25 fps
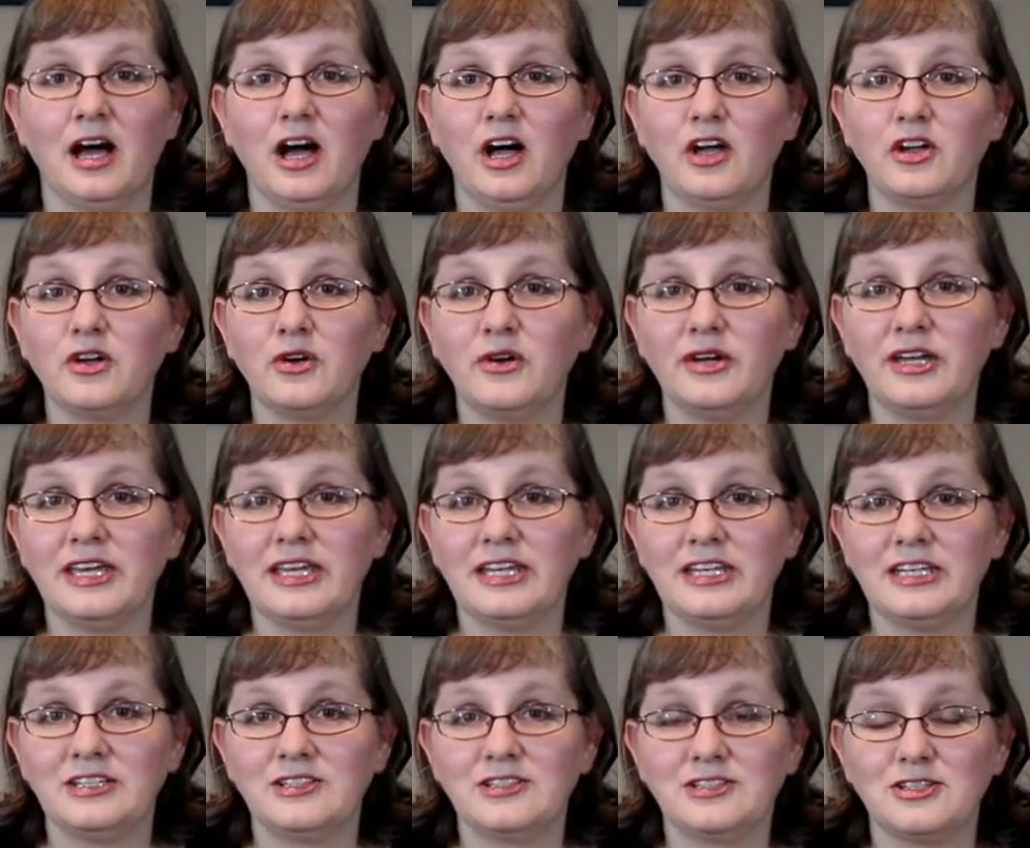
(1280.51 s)
I'll go
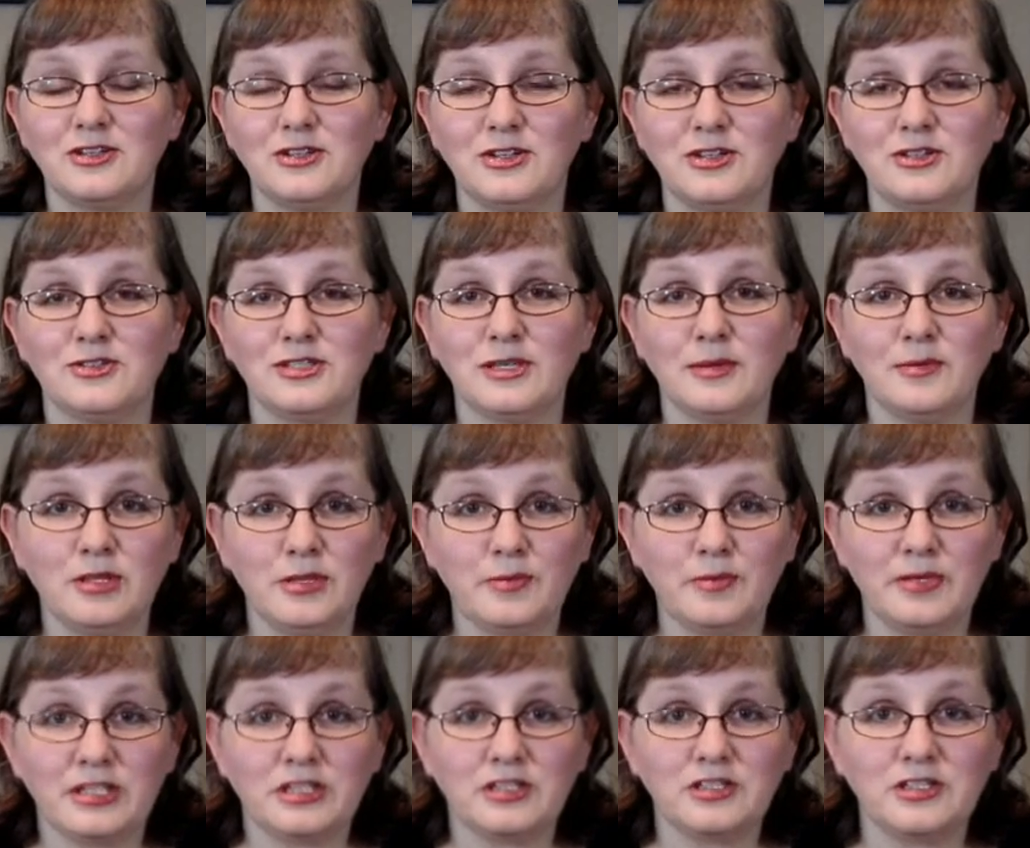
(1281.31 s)
ahead and show you some of
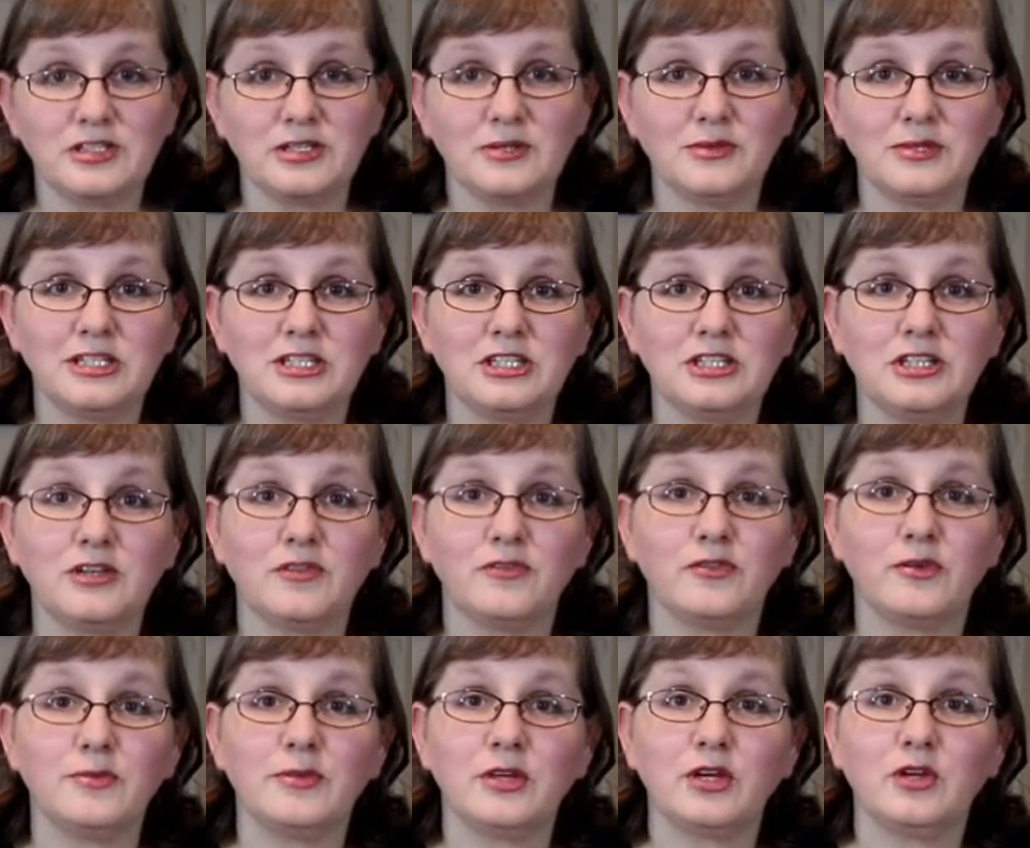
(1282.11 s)
the pictures that we took
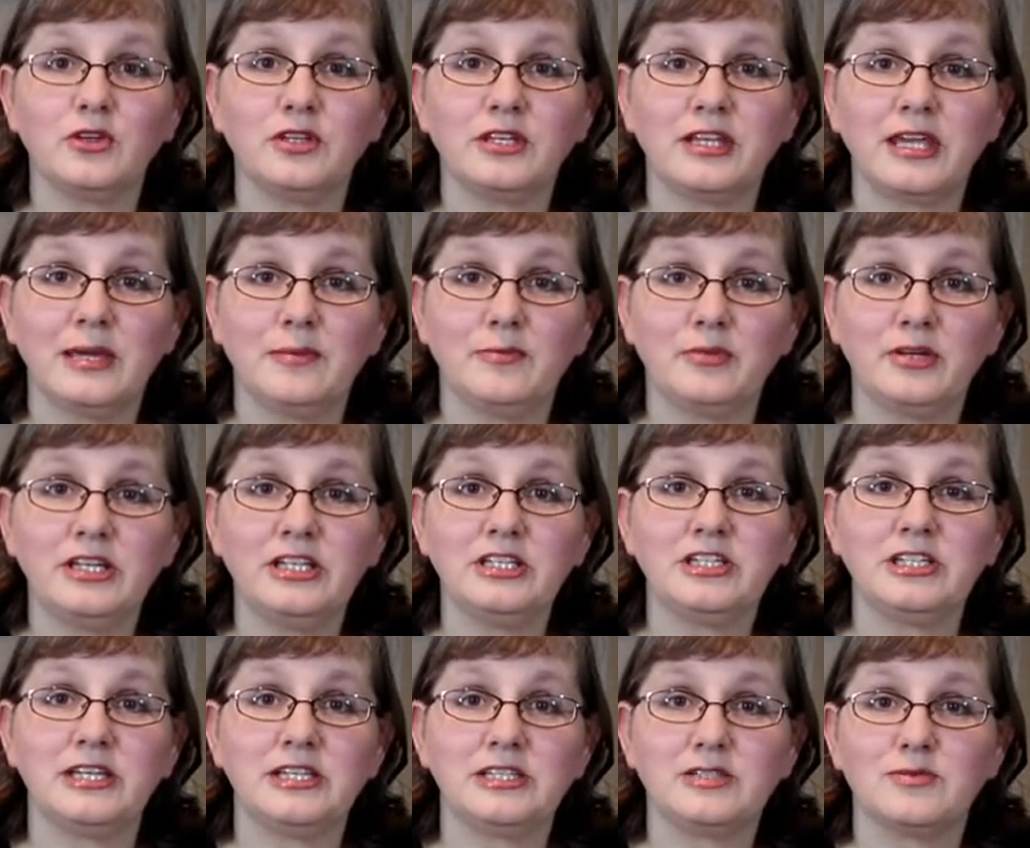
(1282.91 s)
from the Golden Gate
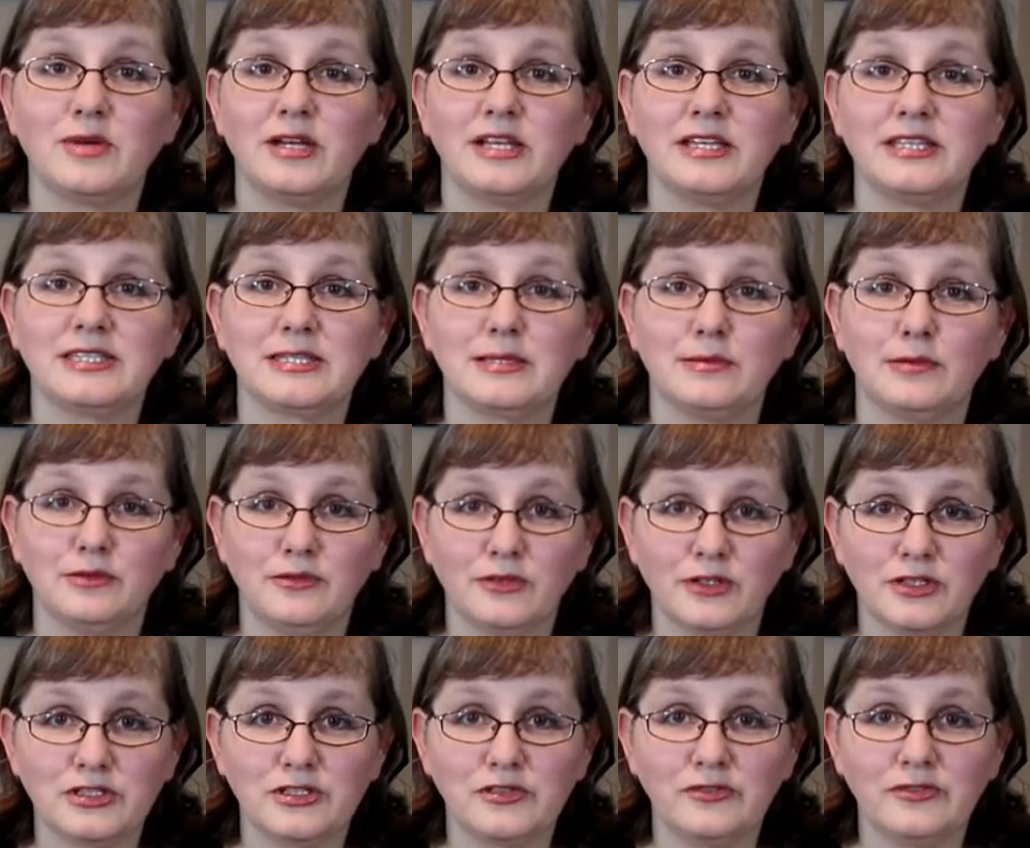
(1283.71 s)
Bridge as well as some
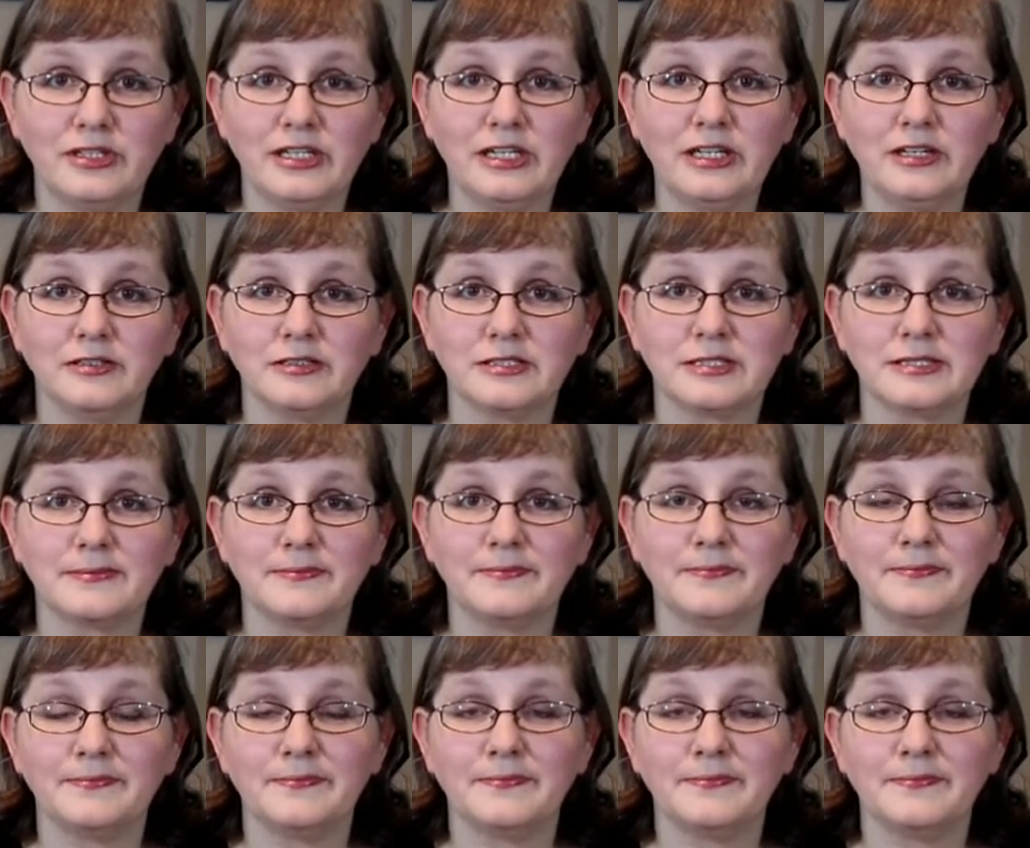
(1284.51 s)
of our souvenirs.